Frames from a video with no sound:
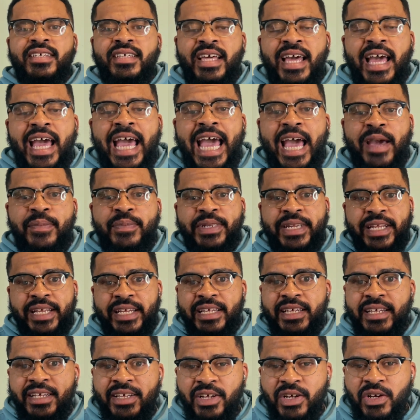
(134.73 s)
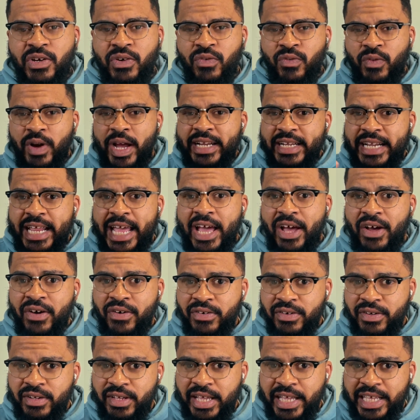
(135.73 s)
happening right now
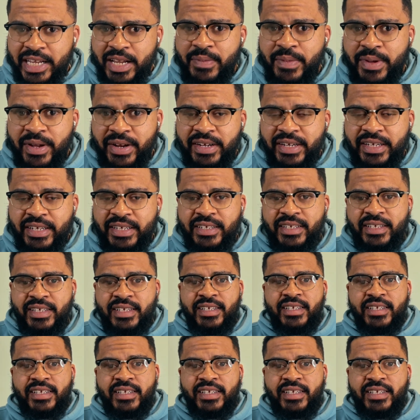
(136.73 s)
in America.